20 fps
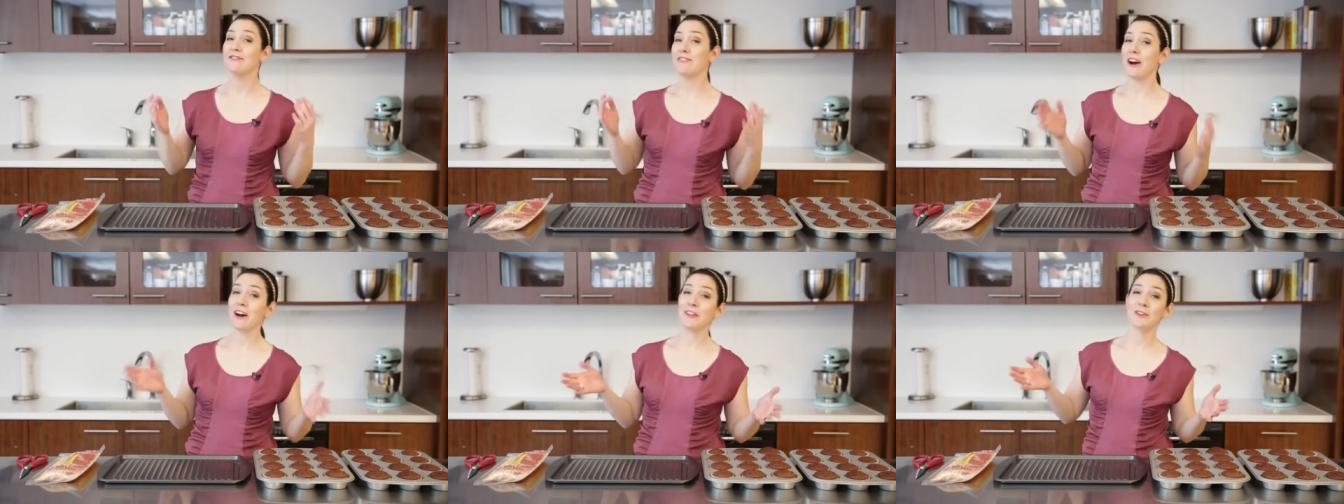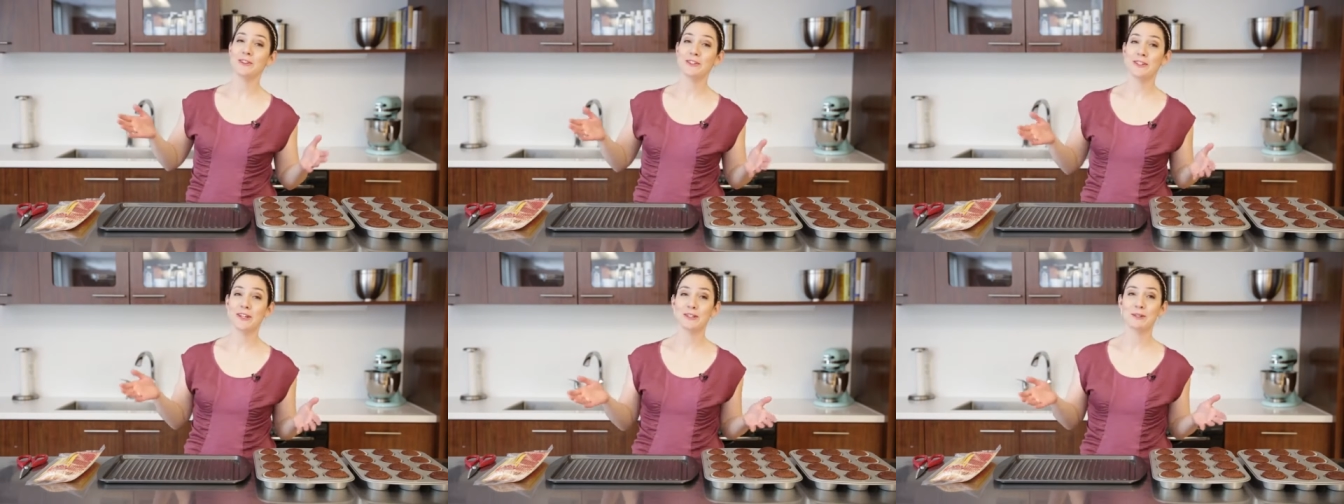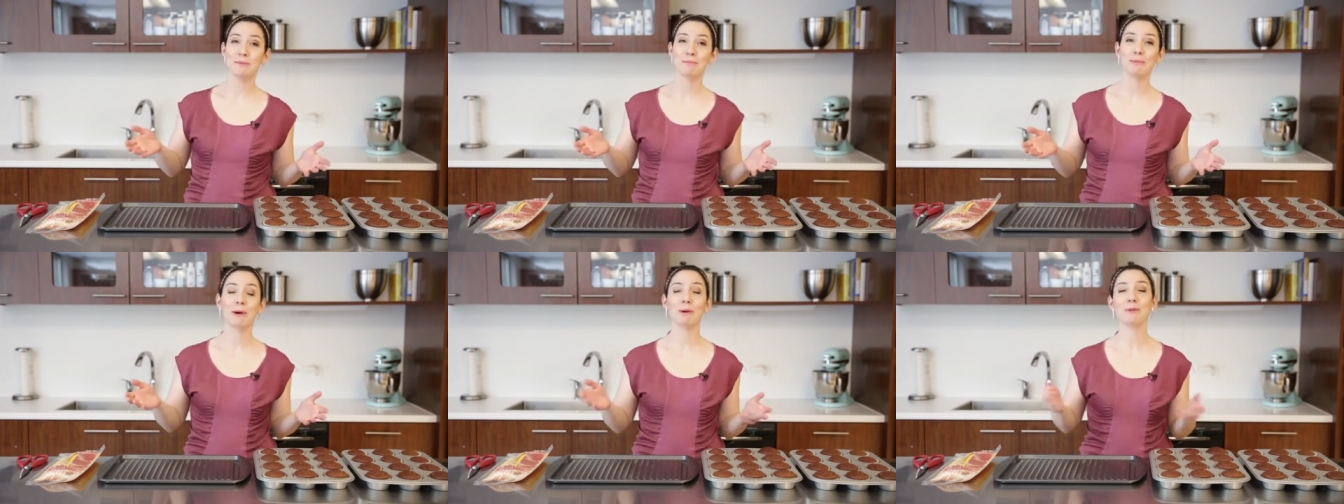Father's Day
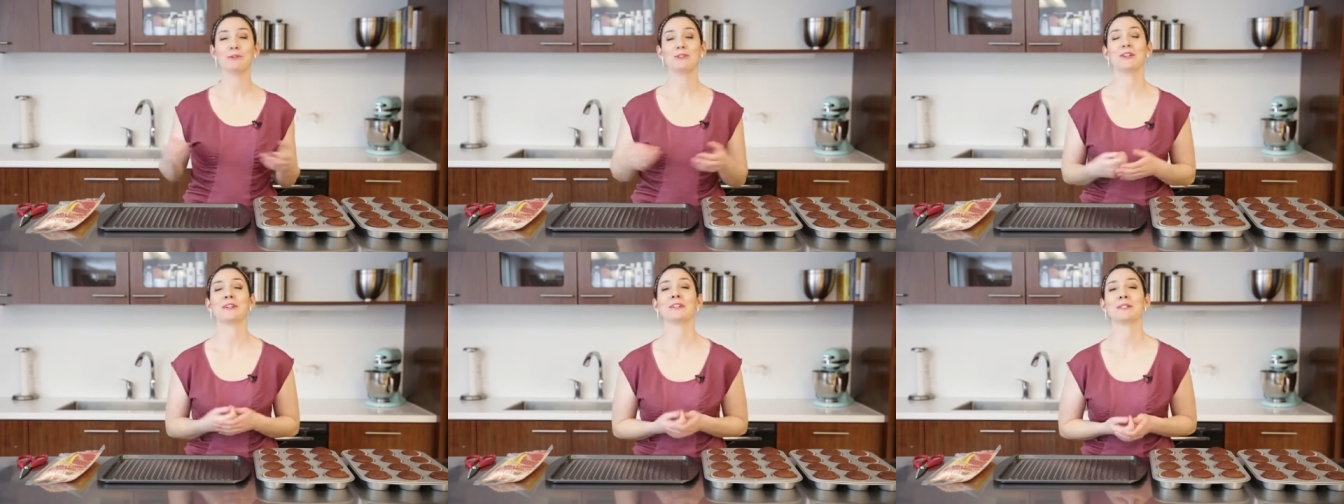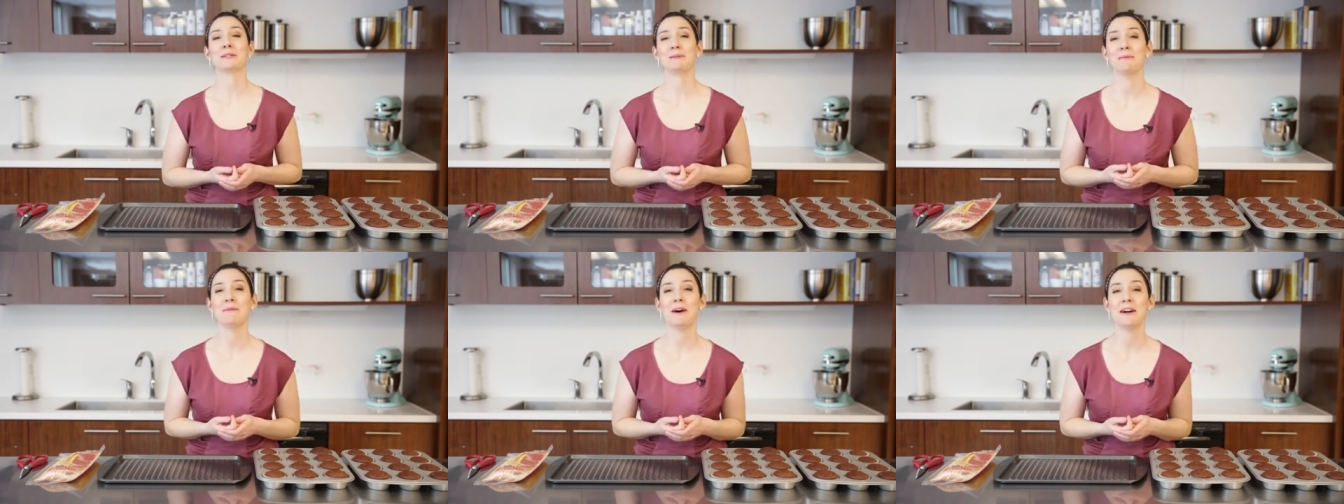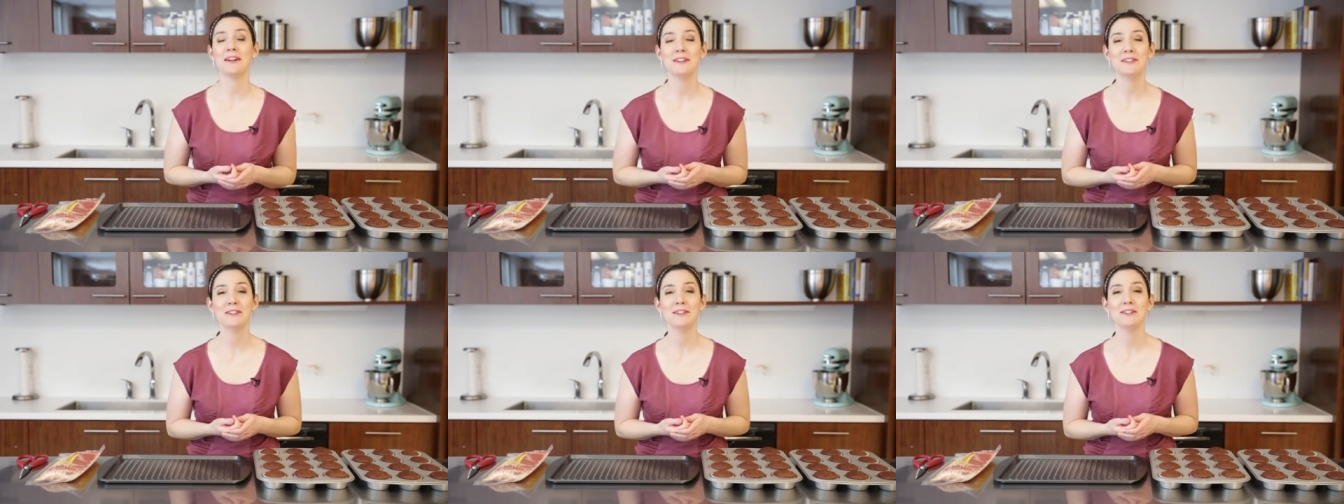is approaching, so we
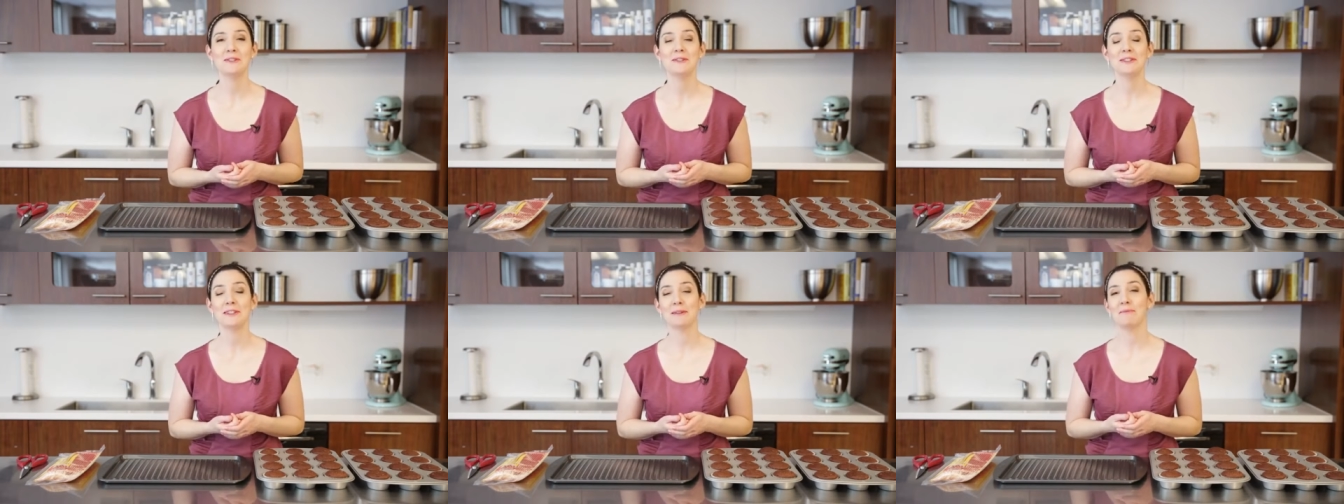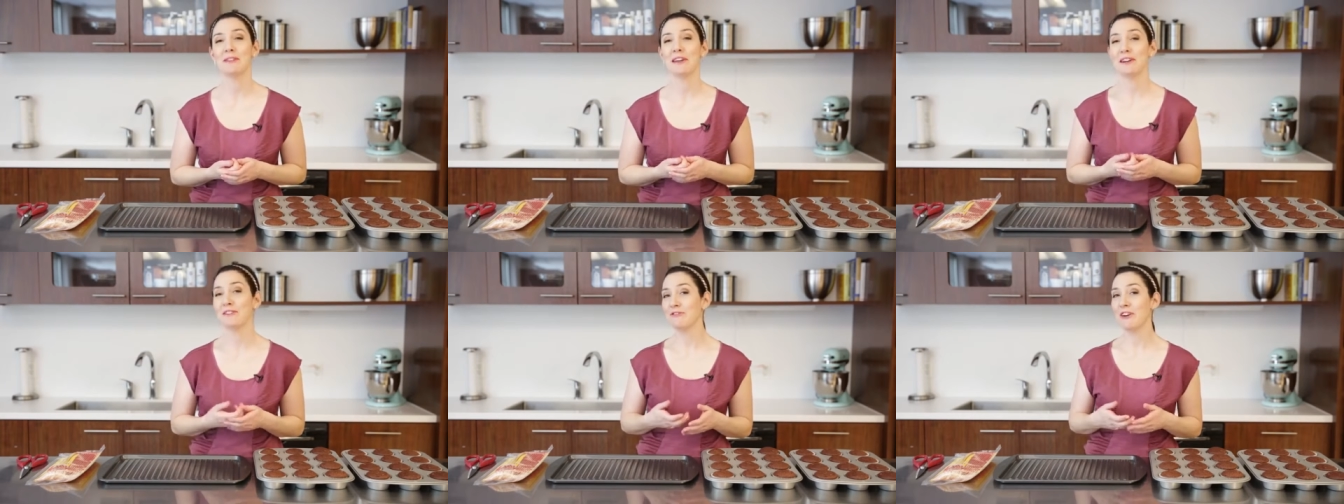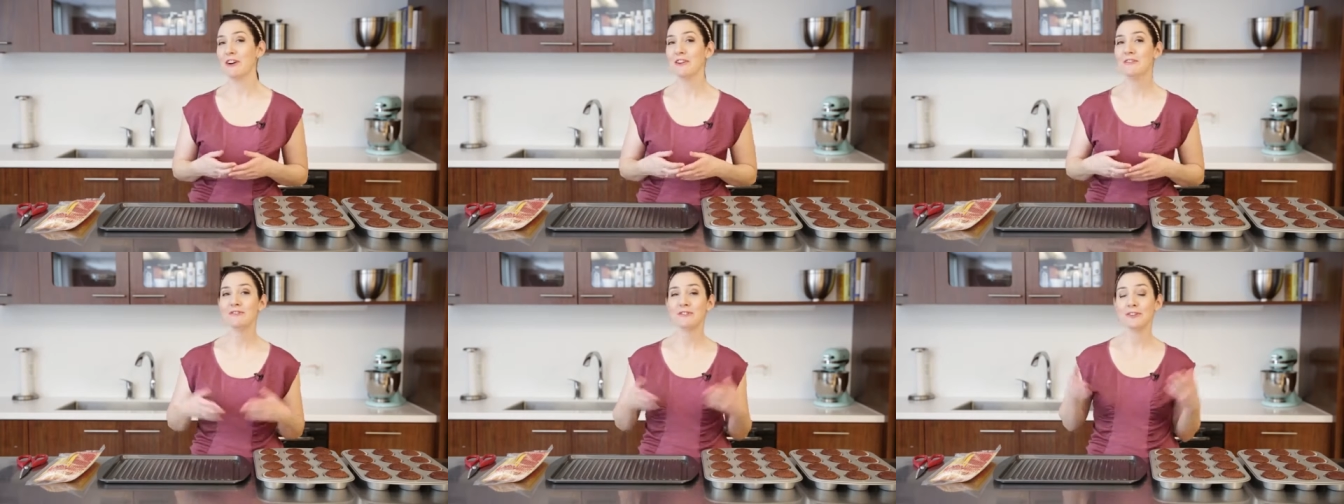wanted to do something
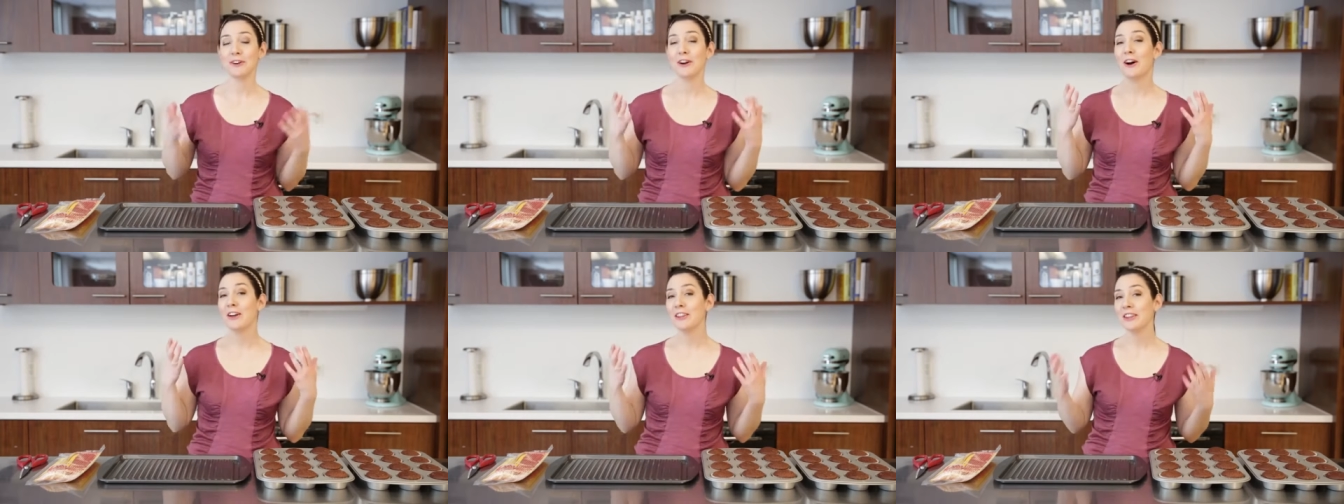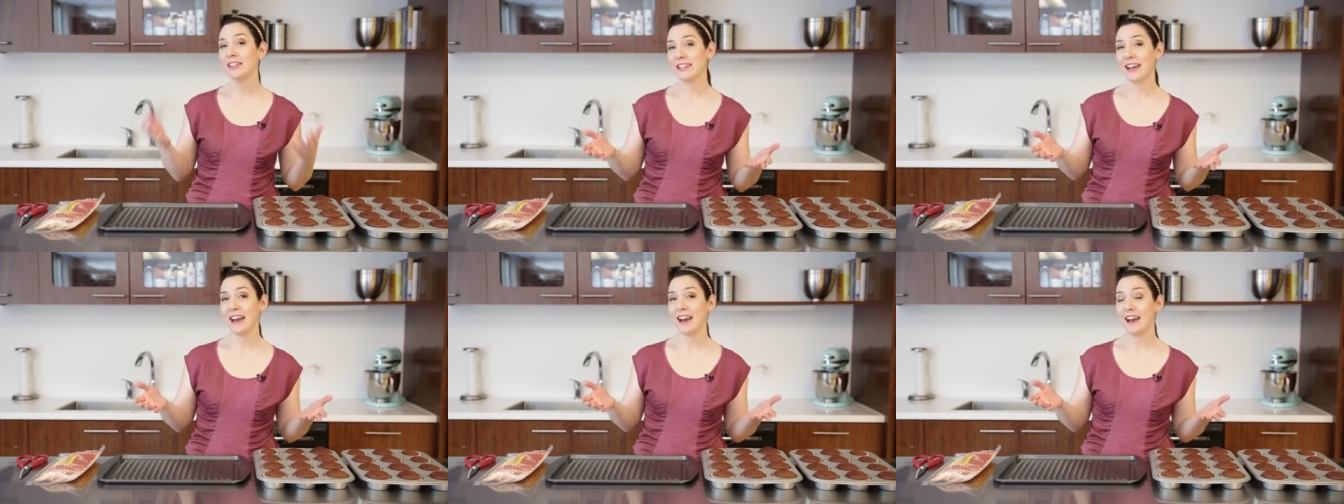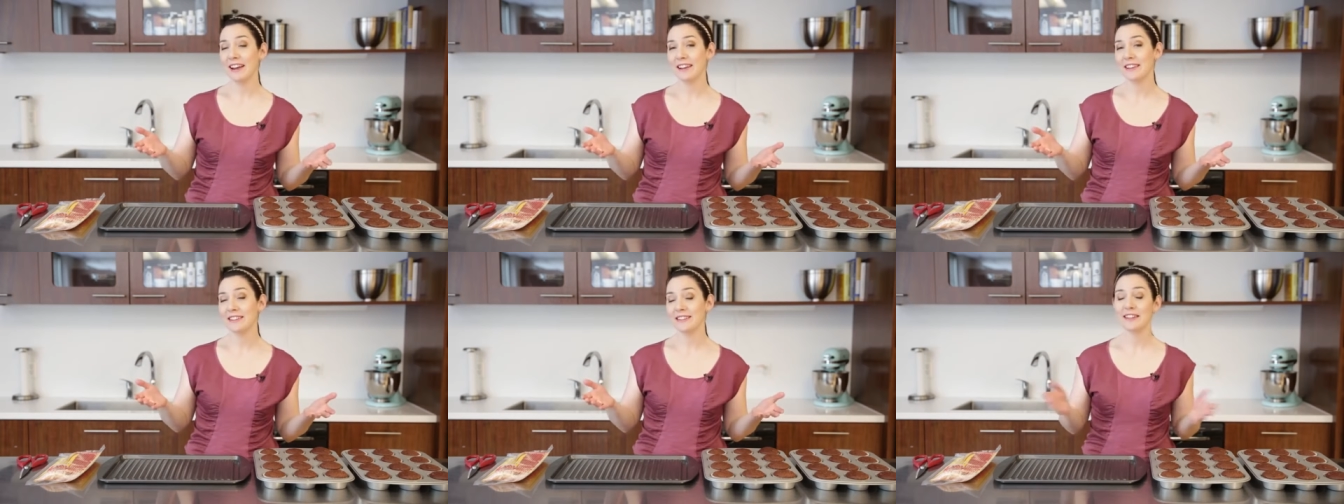fun for all the
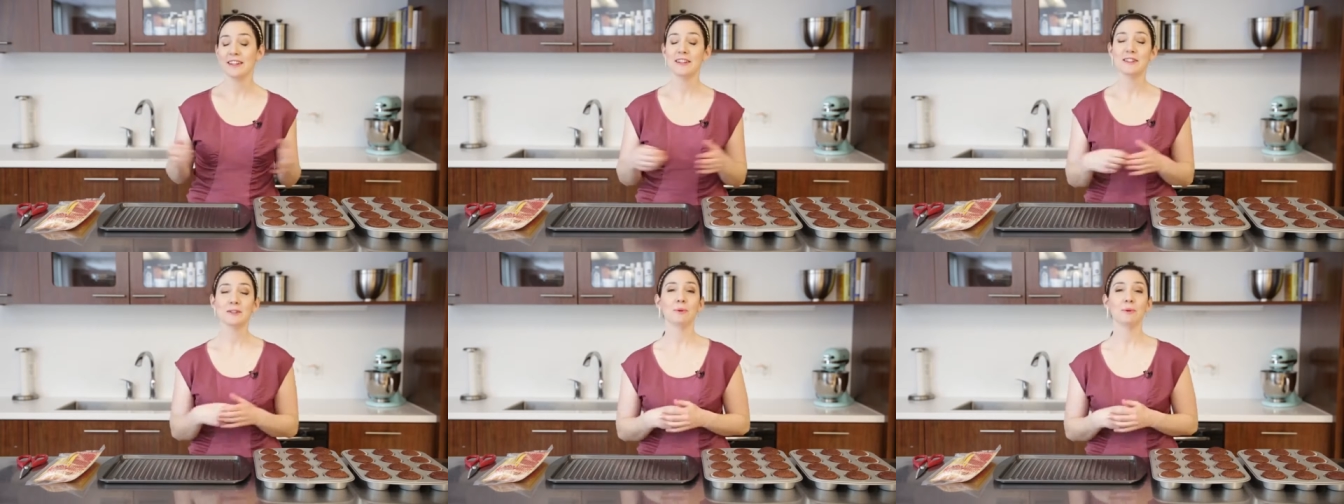dads.